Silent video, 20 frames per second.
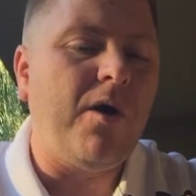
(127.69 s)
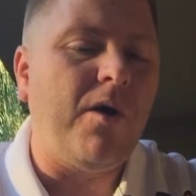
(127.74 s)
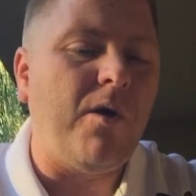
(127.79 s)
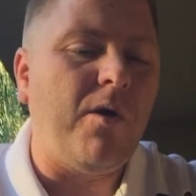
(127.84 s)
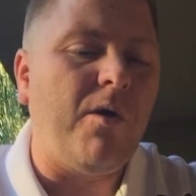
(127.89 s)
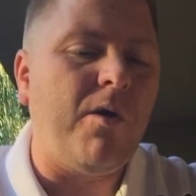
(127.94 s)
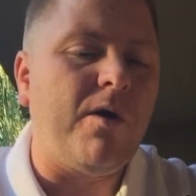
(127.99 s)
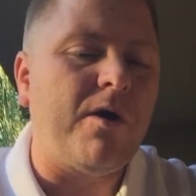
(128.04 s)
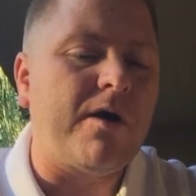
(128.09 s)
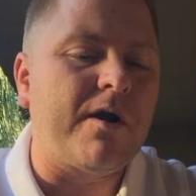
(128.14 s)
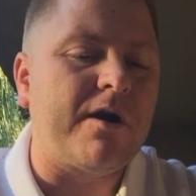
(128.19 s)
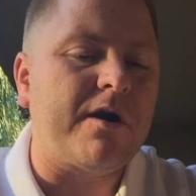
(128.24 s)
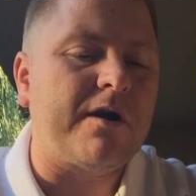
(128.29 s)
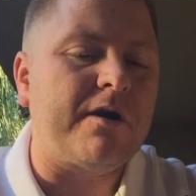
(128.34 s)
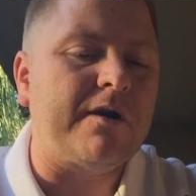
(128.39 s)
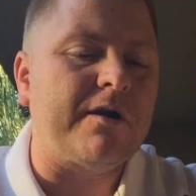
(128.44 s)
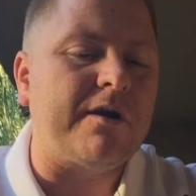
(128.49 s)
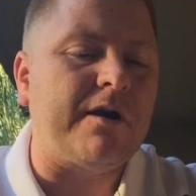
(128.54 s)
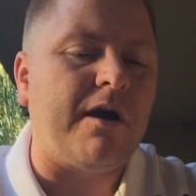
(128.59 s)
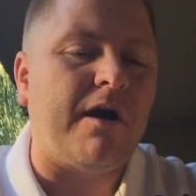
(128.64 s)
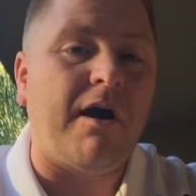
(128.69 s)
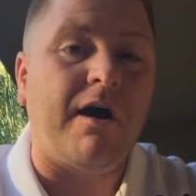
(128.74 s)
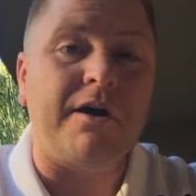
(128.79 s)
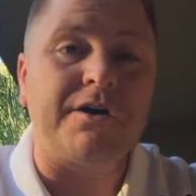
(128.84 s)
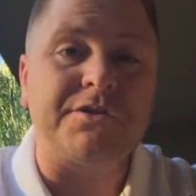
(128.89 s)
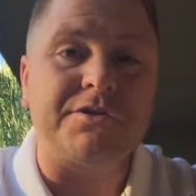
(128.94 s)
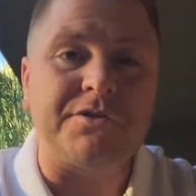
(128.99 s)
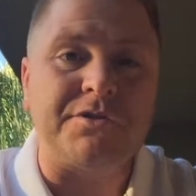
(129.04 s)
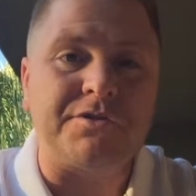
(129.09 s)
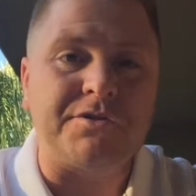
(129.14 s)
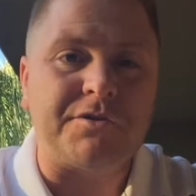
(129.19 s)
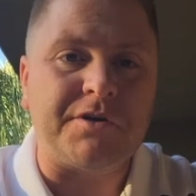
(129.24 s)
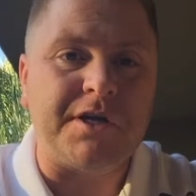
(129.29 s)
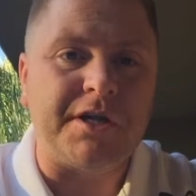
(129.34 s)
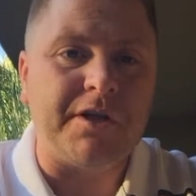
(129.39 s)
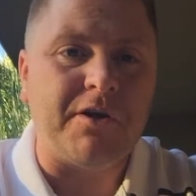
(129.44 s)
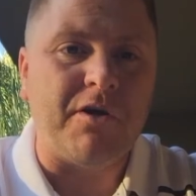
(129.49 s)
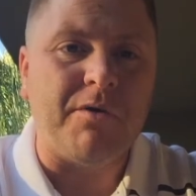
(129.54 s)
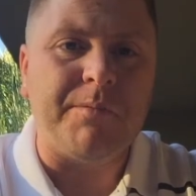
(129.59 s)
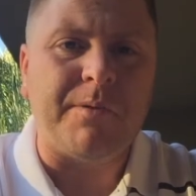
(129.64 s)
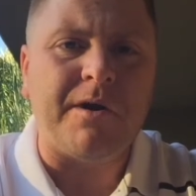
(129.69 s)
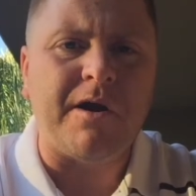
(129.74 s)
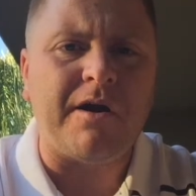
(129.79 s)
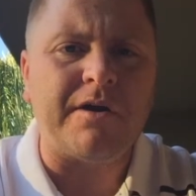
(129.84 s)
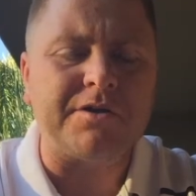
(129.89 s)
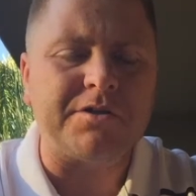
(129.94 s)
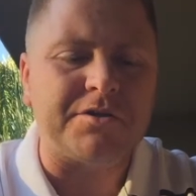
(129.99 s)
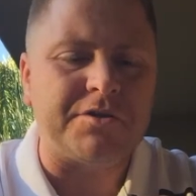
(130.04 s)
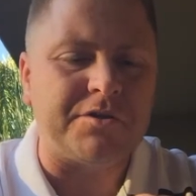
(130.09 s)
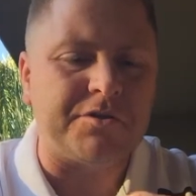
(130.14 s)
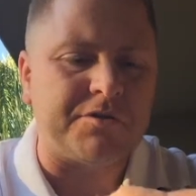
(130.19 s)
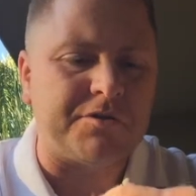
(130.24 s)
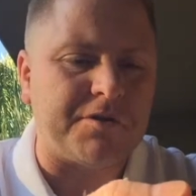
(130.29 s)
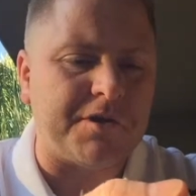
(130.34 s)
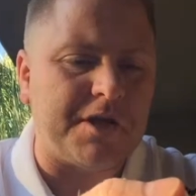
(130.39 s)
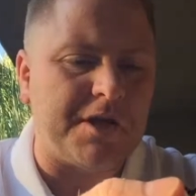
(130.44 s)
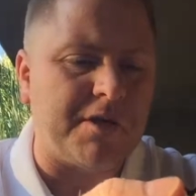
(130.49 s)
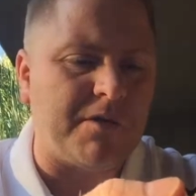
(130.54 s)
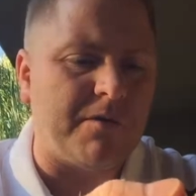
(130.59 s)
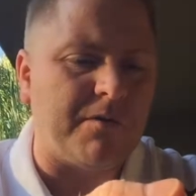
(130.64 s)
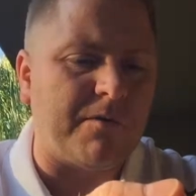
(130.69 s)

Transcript: Or heart surgery, open heart surgery,